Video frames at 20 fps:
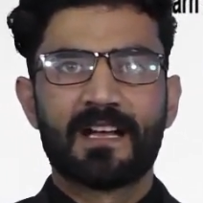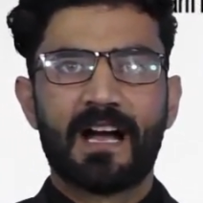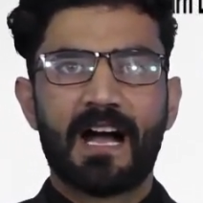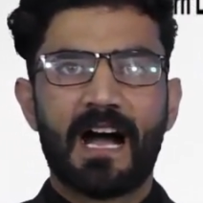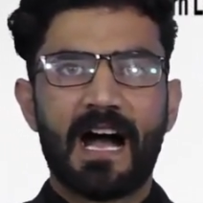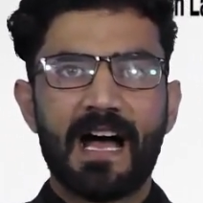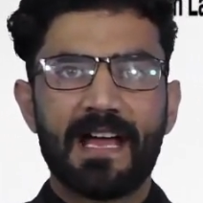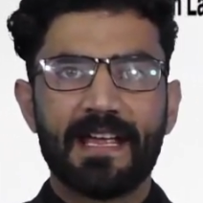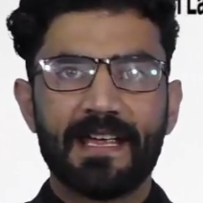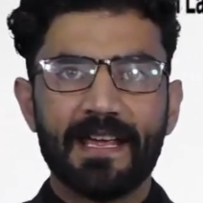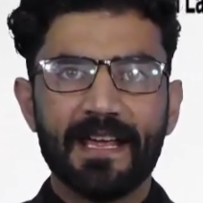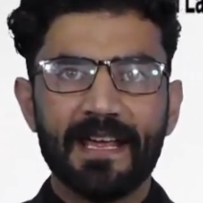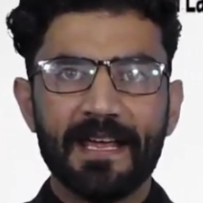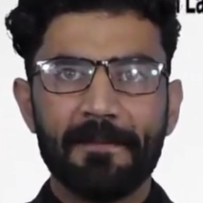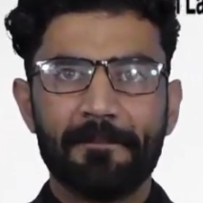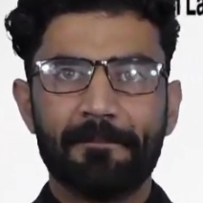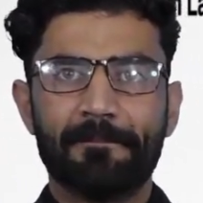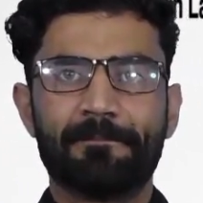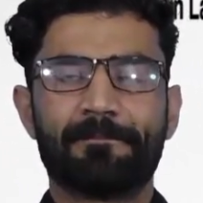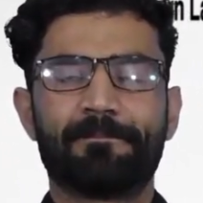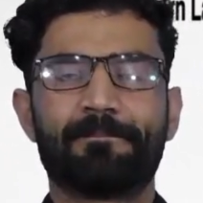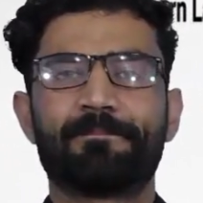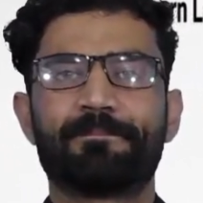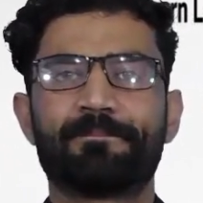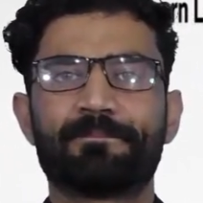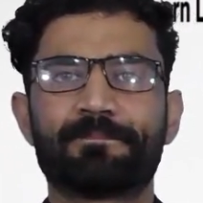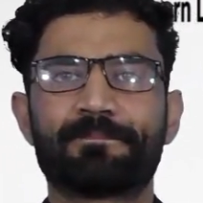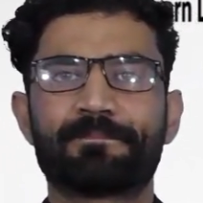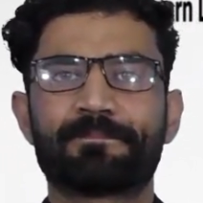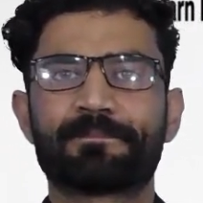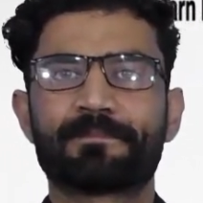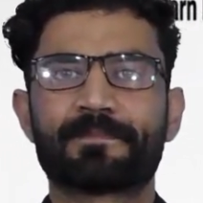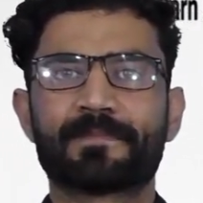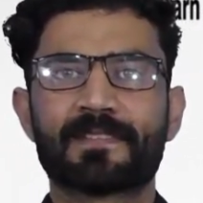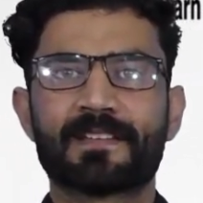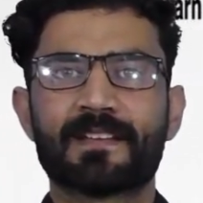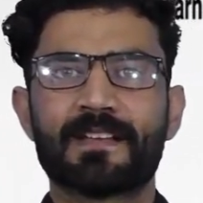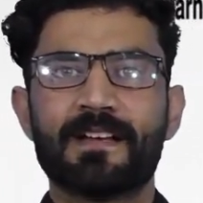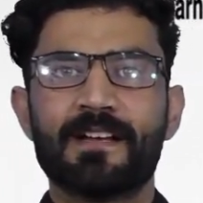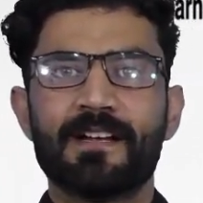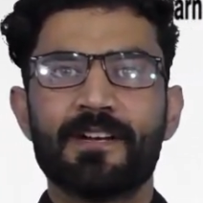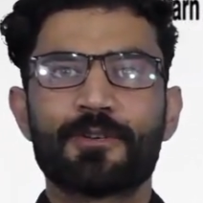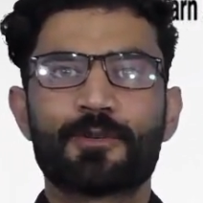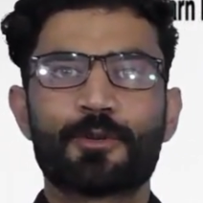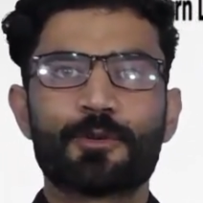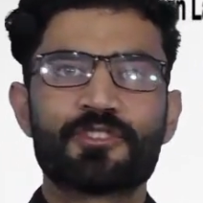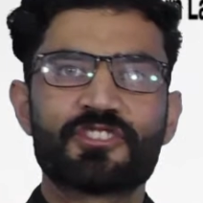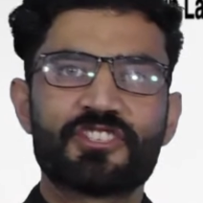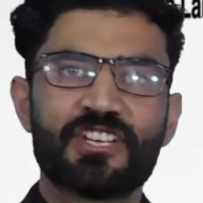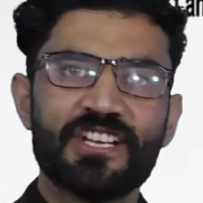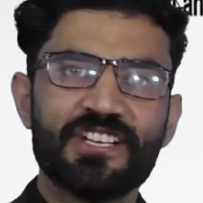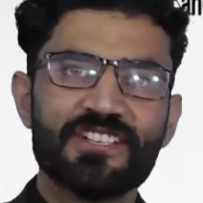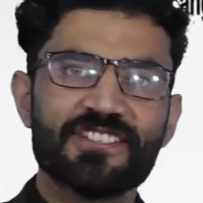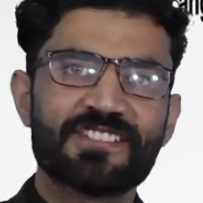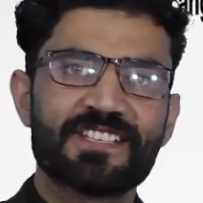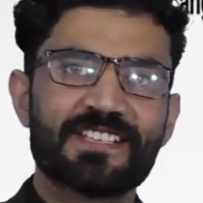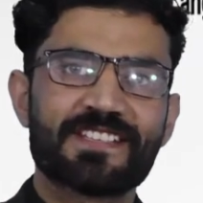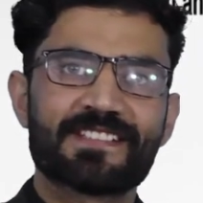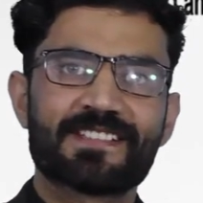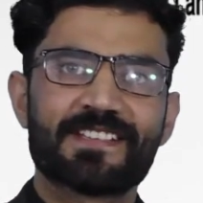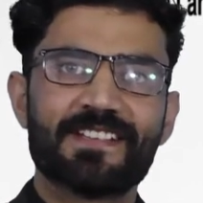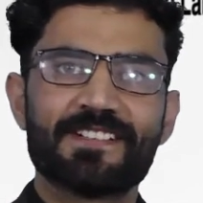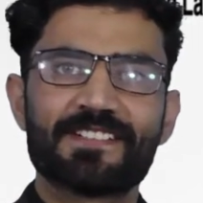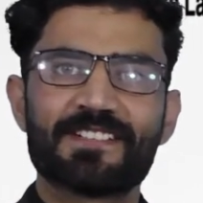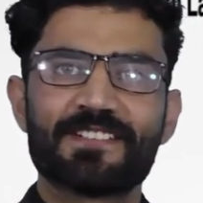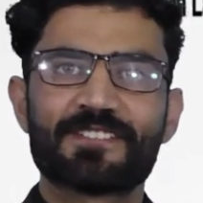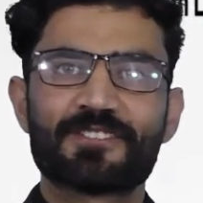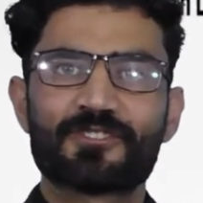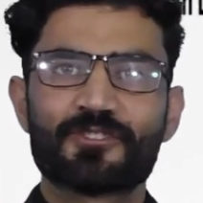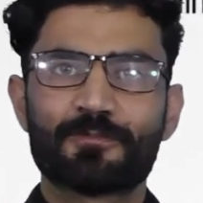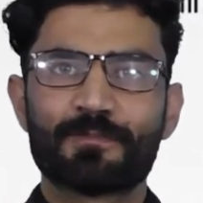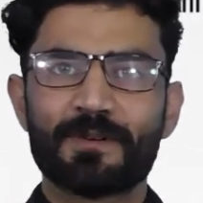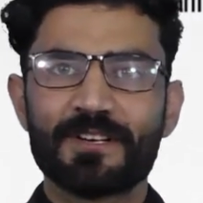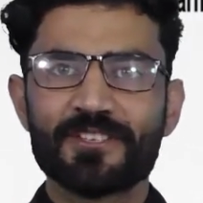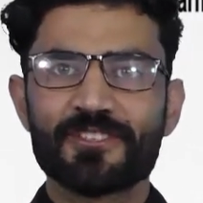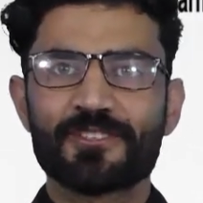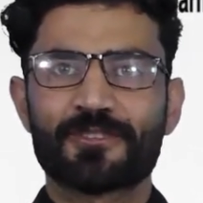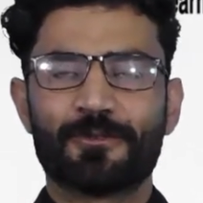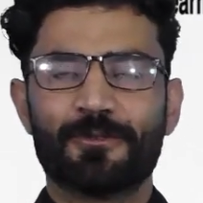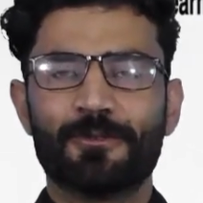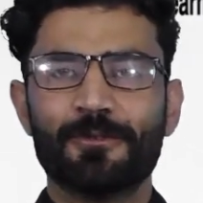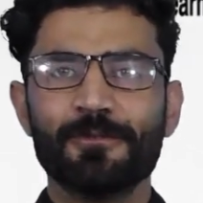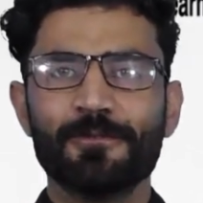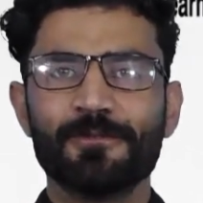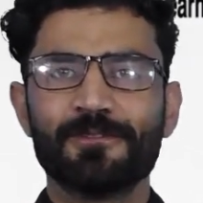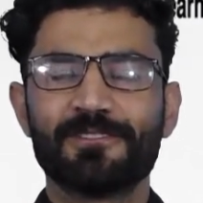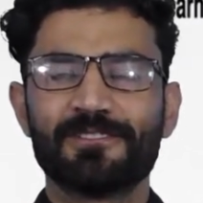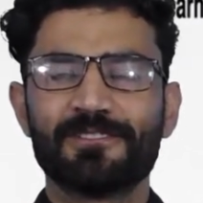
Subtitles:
I am. To change this sentence to Pashto,